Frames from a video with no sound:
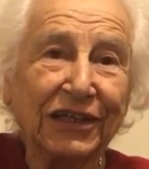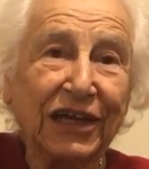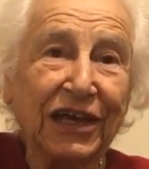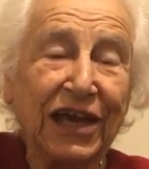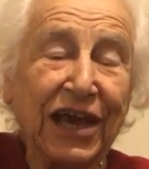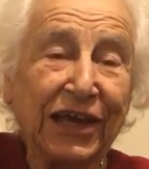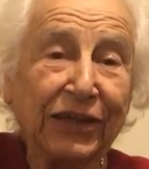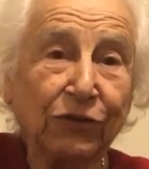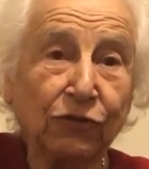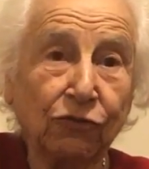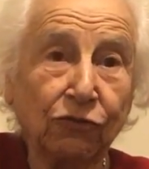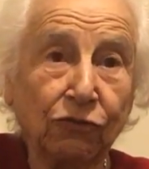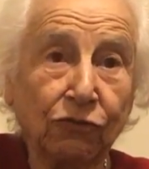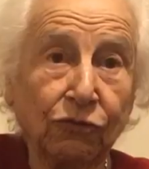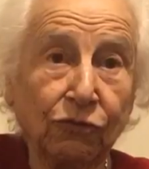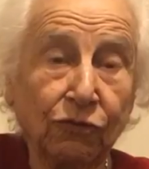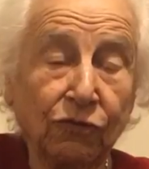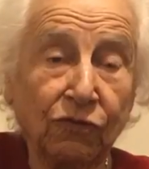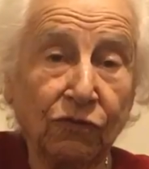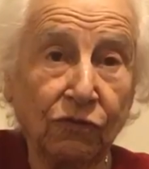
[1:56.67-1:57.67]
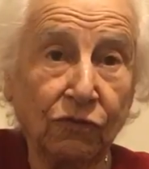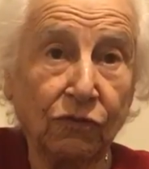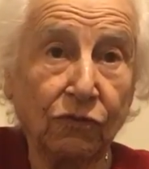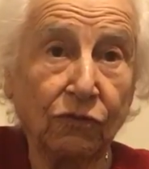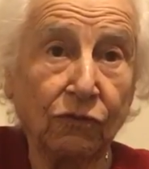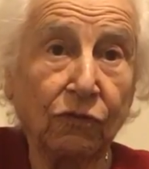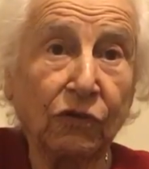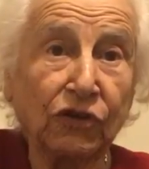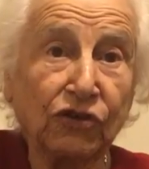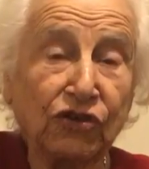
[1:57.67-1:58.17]
He had to
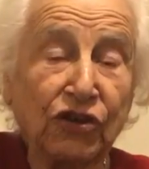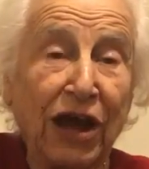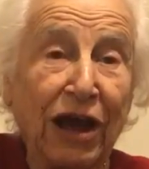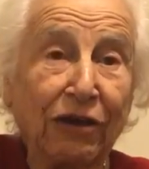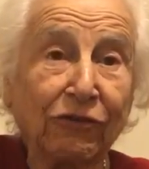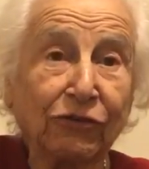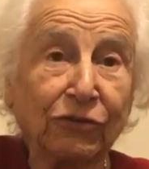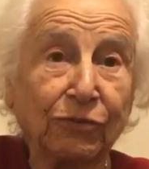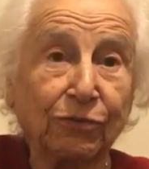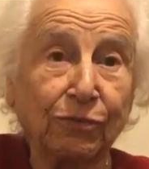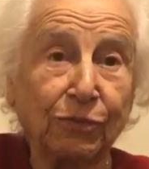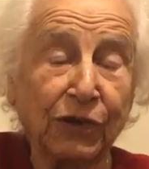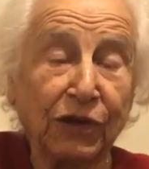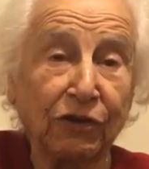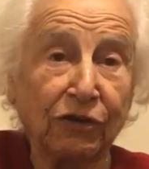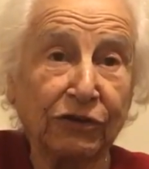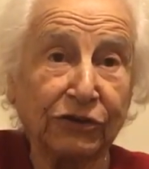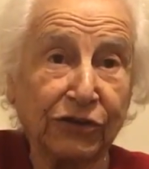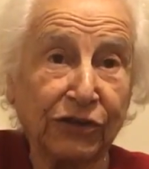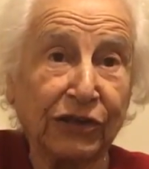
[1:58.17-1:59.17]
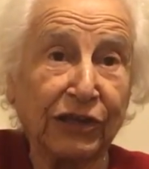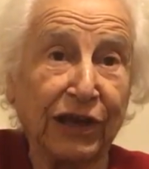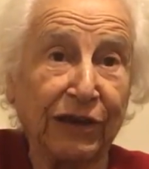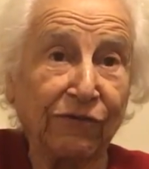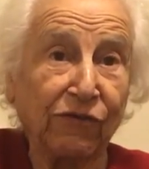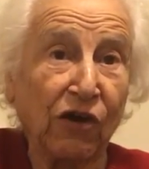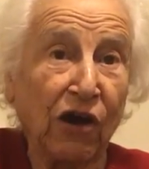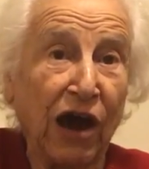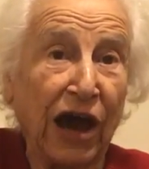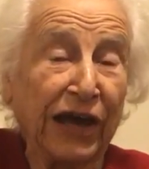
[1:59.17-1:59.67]
watch out because
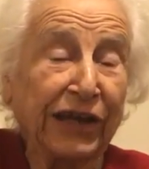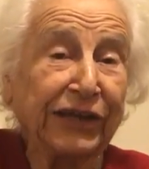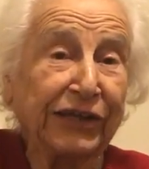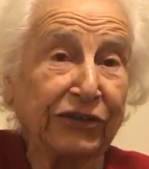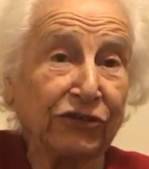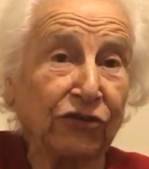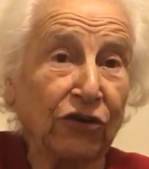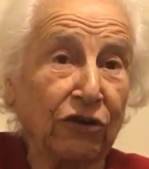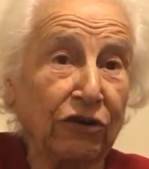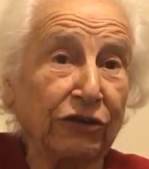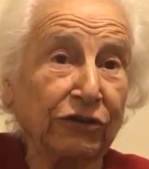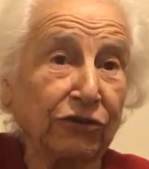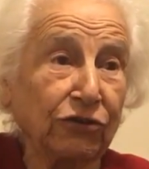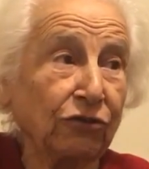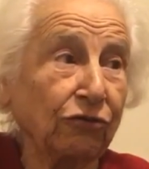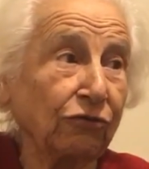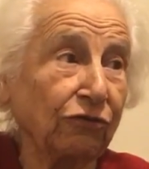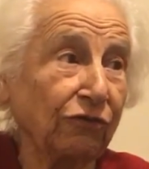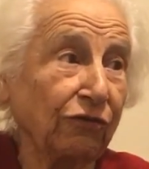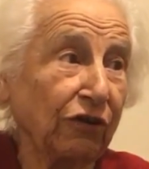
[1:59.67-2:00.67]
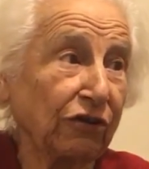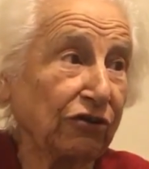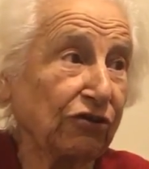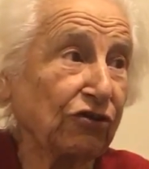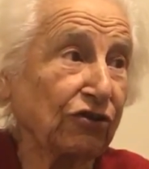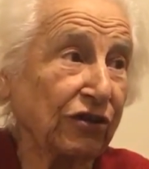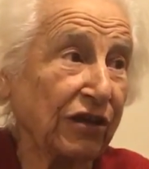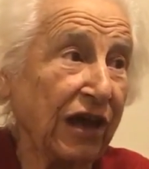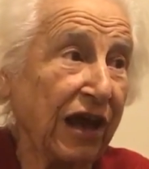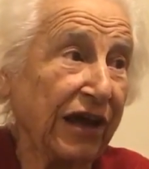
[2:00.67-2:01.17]
there were others also
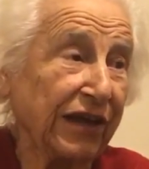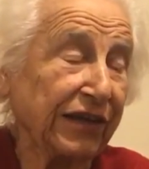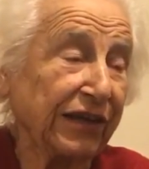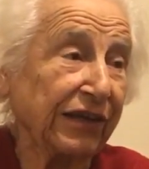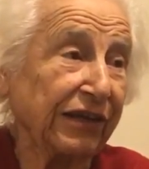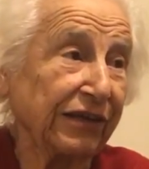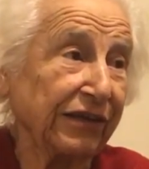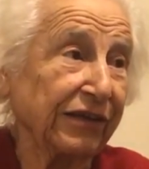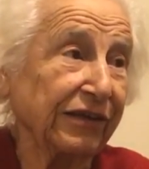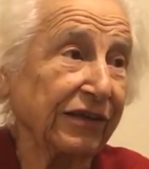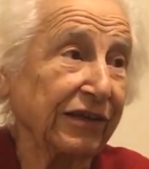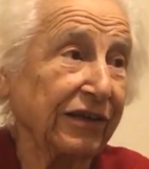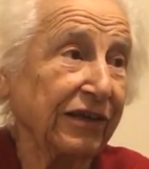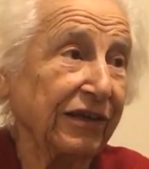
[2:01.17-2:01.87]
watched the other